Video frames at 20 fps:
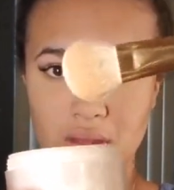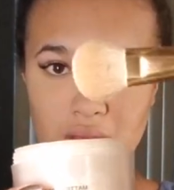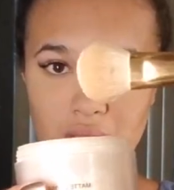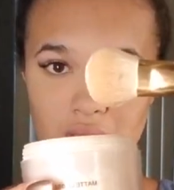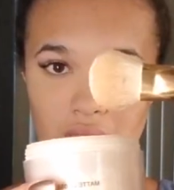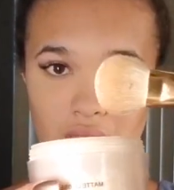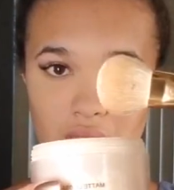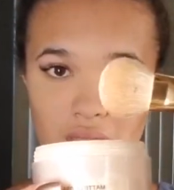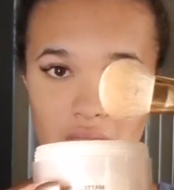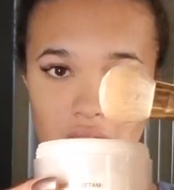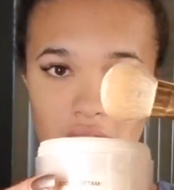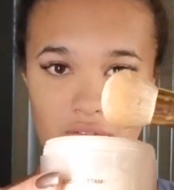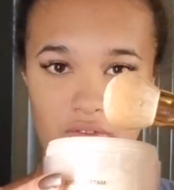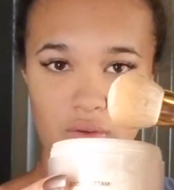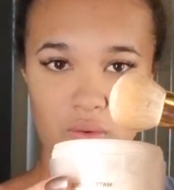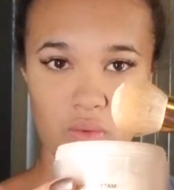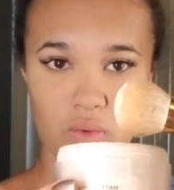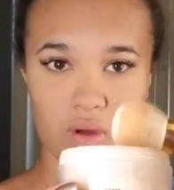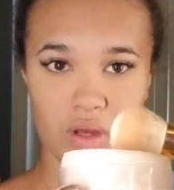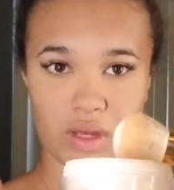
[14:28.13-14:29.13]
and then if you
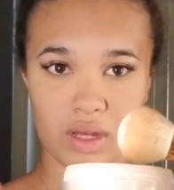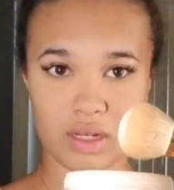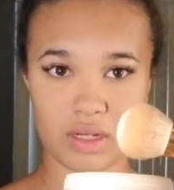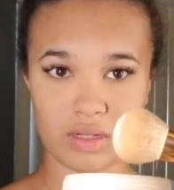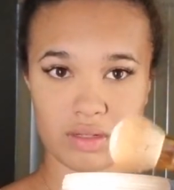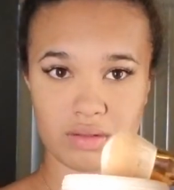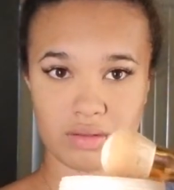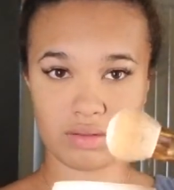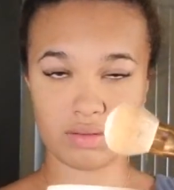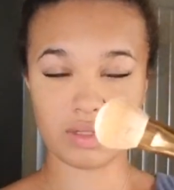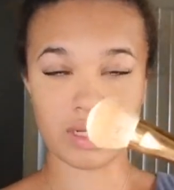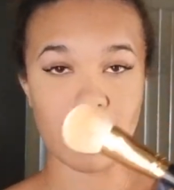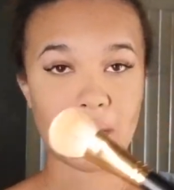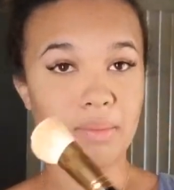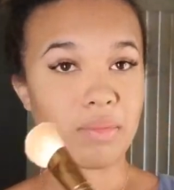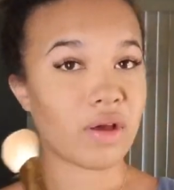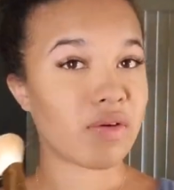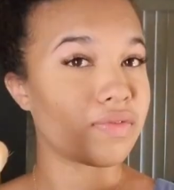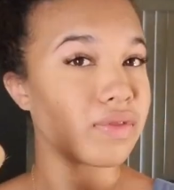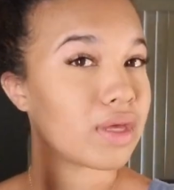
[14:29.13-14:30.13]
want, tap
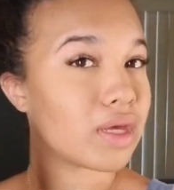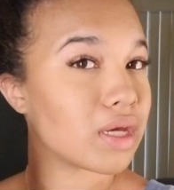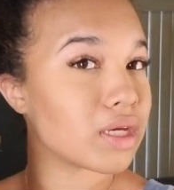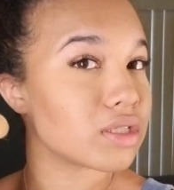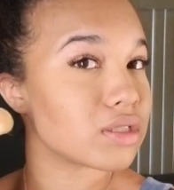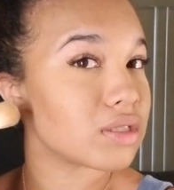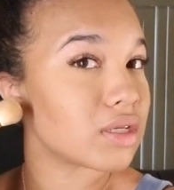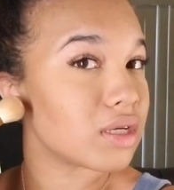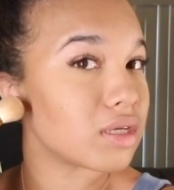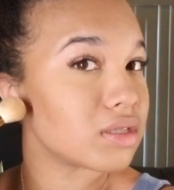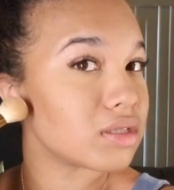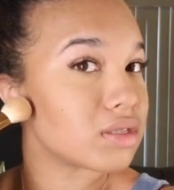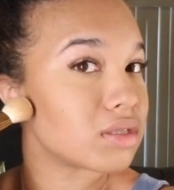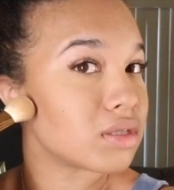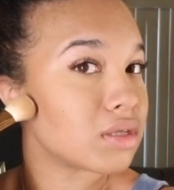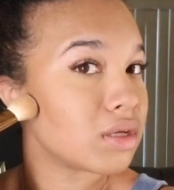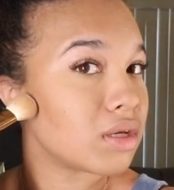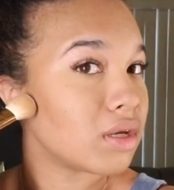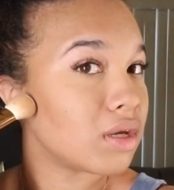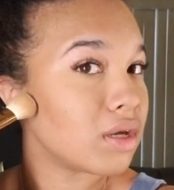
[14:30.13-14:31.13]
off the excess,
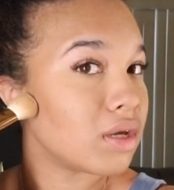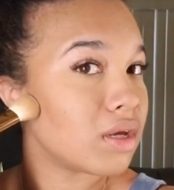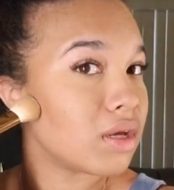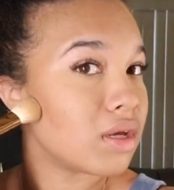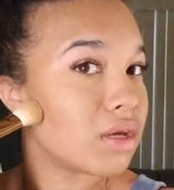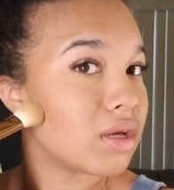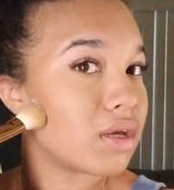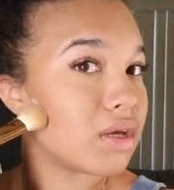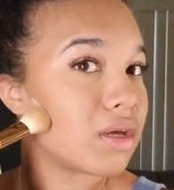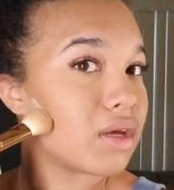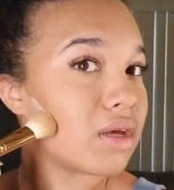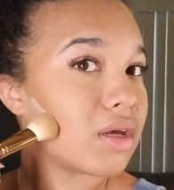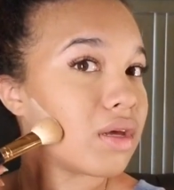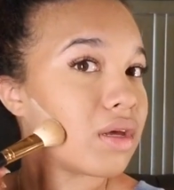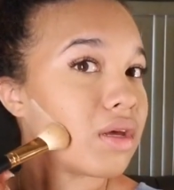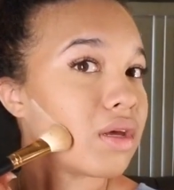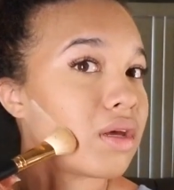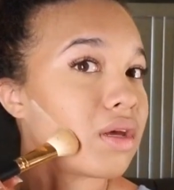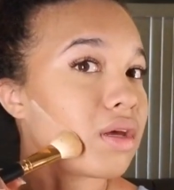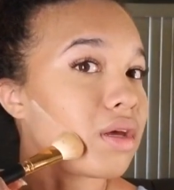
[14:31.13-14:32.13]

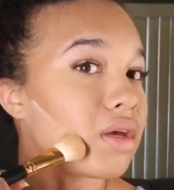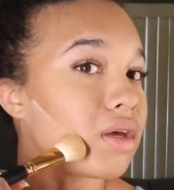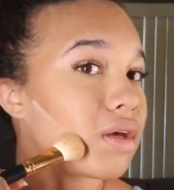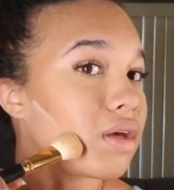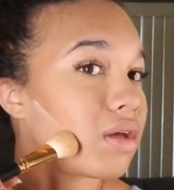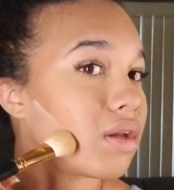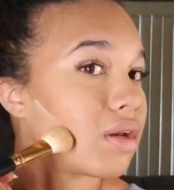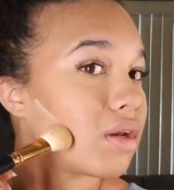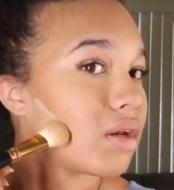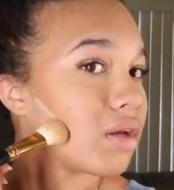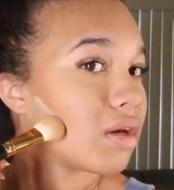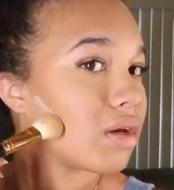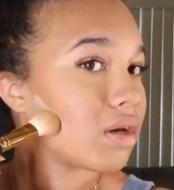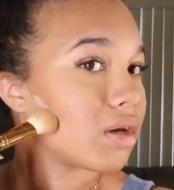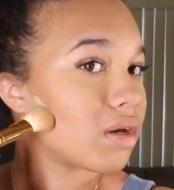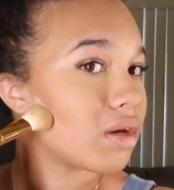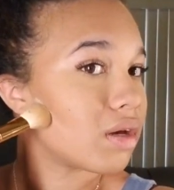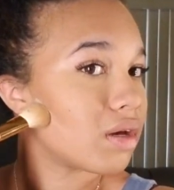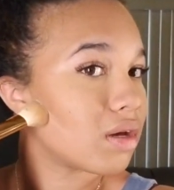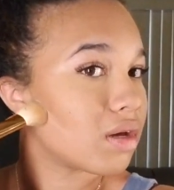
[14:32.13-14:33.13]
and
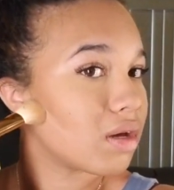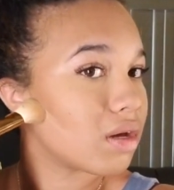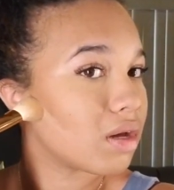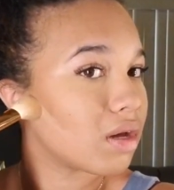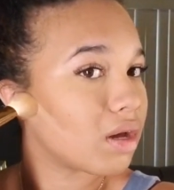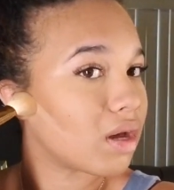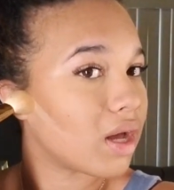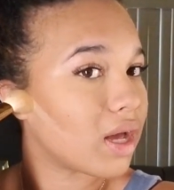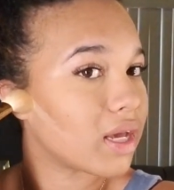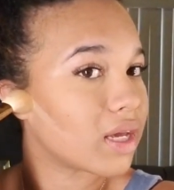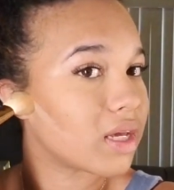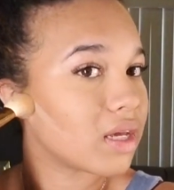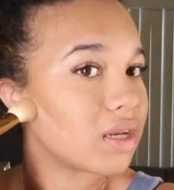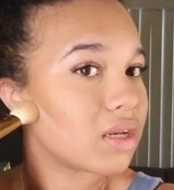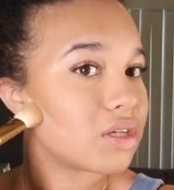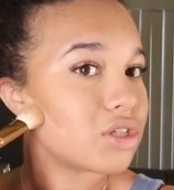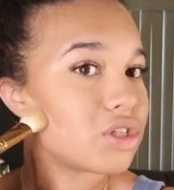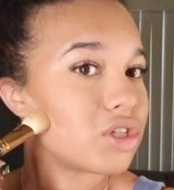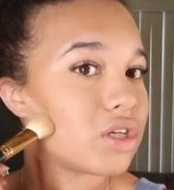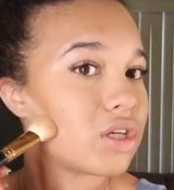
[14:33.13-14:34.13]
I can
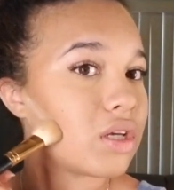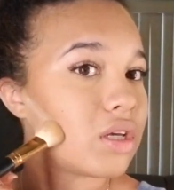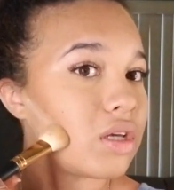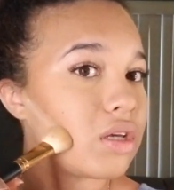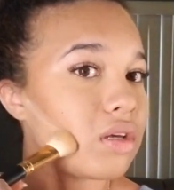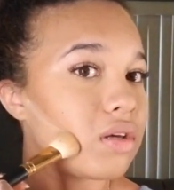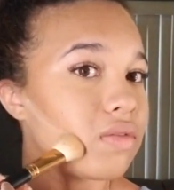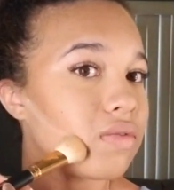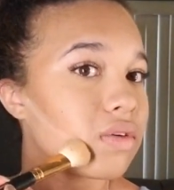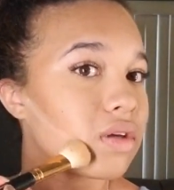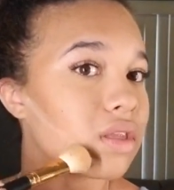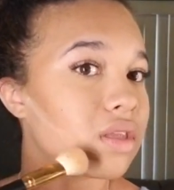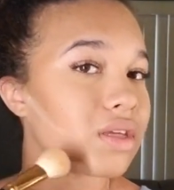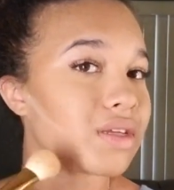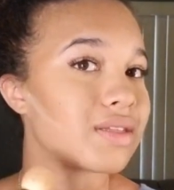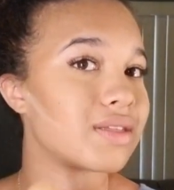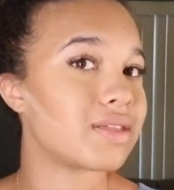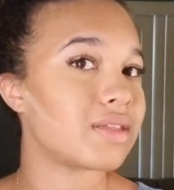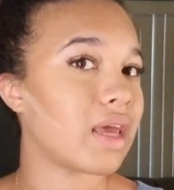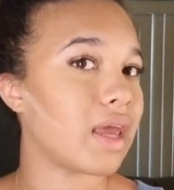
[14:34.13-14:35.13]
achieve the
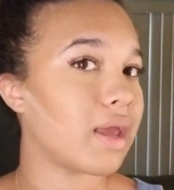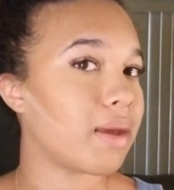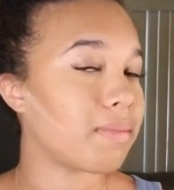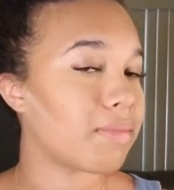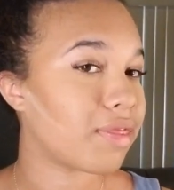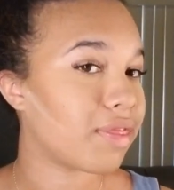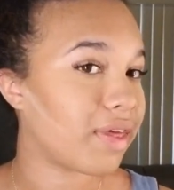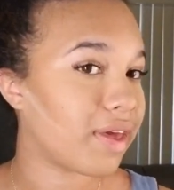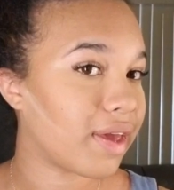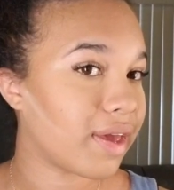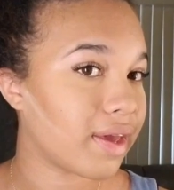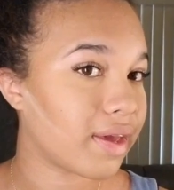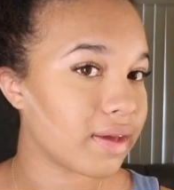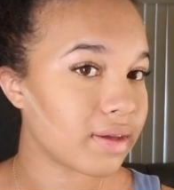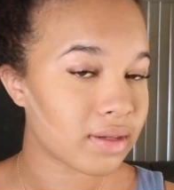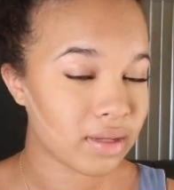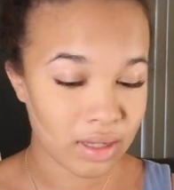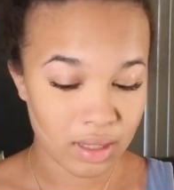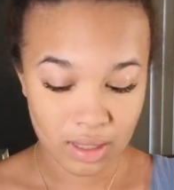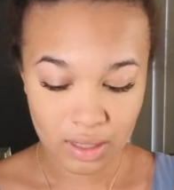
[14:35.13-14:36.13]
same thing.
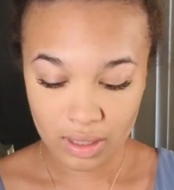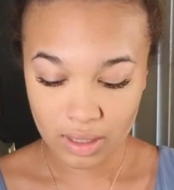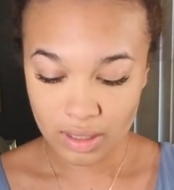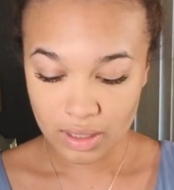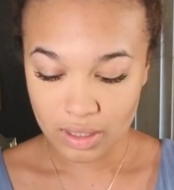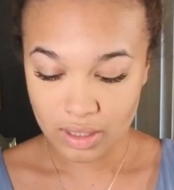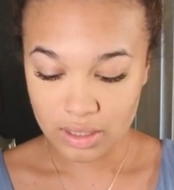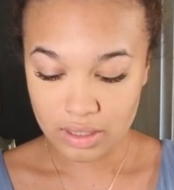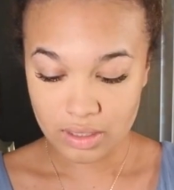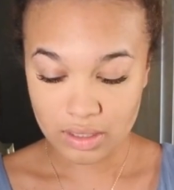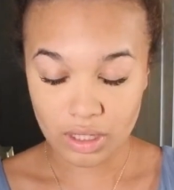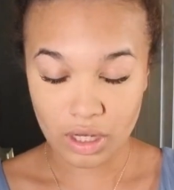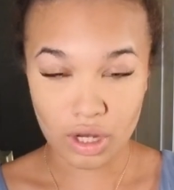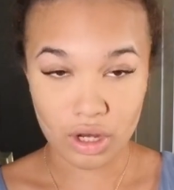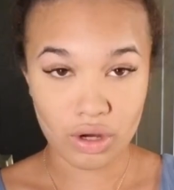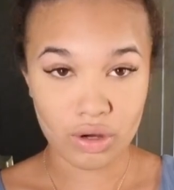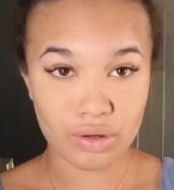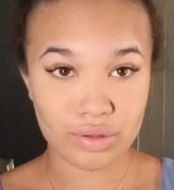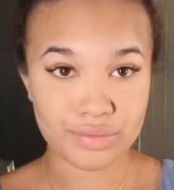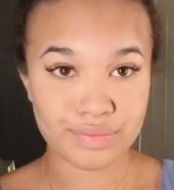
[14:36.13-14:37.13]

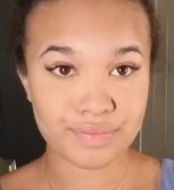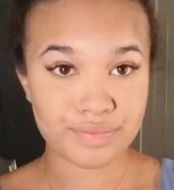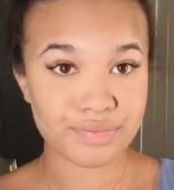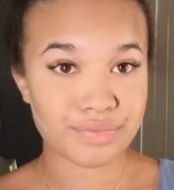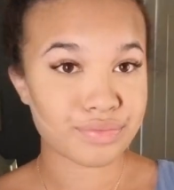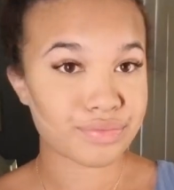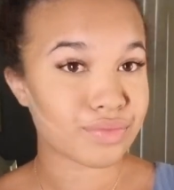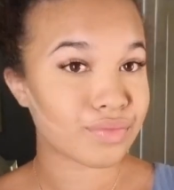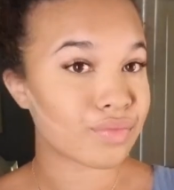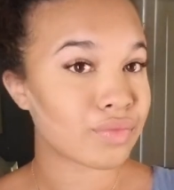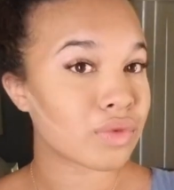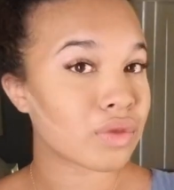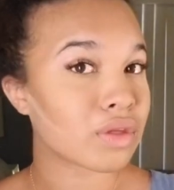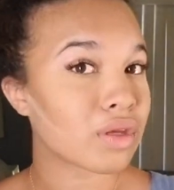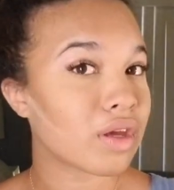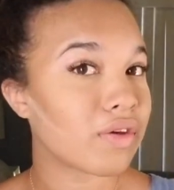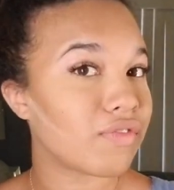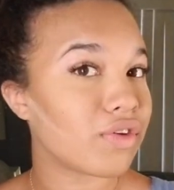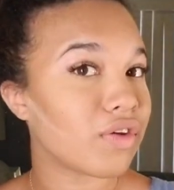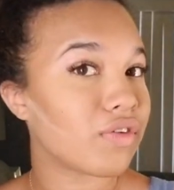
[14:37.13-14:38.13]
So,
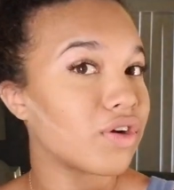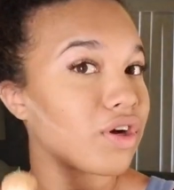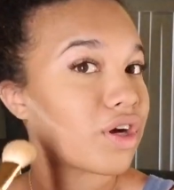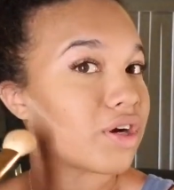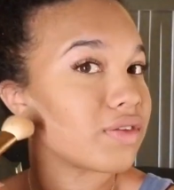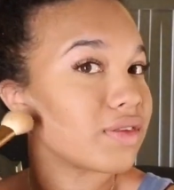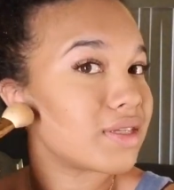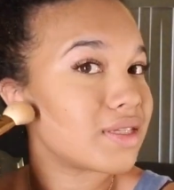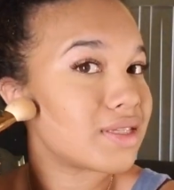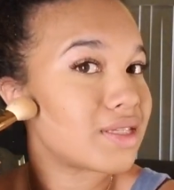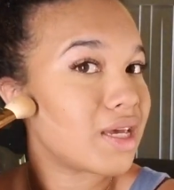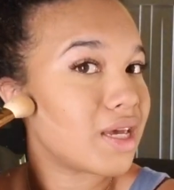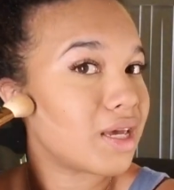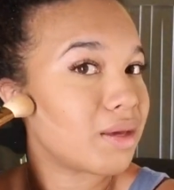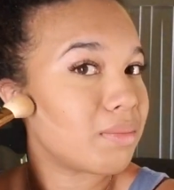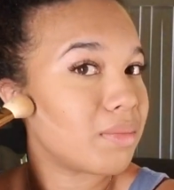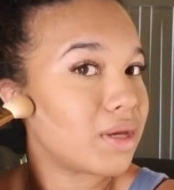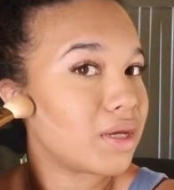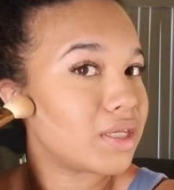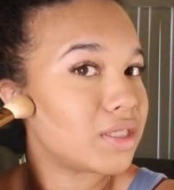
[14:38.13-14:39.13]
if you ever heard the
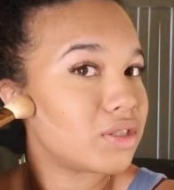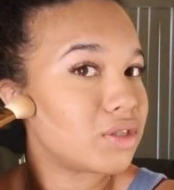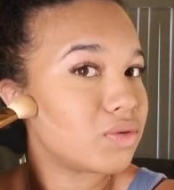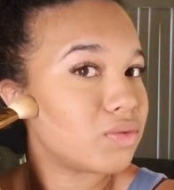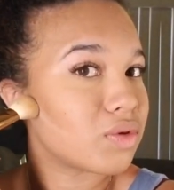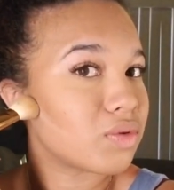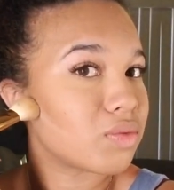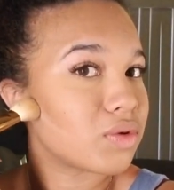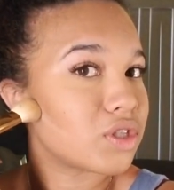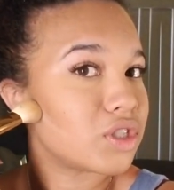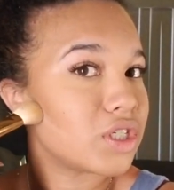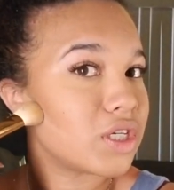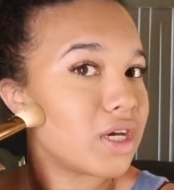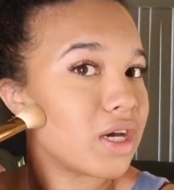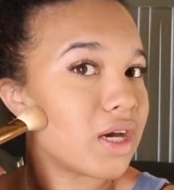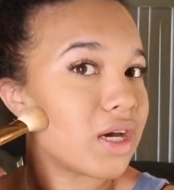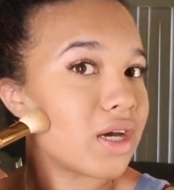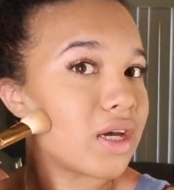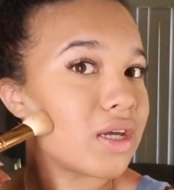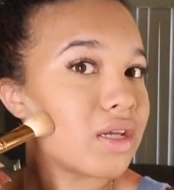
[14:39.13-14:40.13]
saying, make do with what you
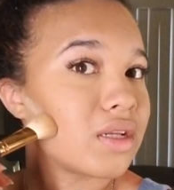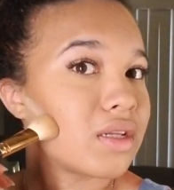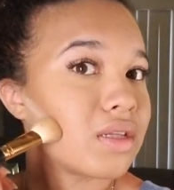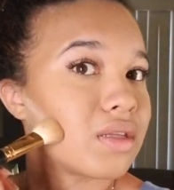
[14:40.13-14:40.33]
got?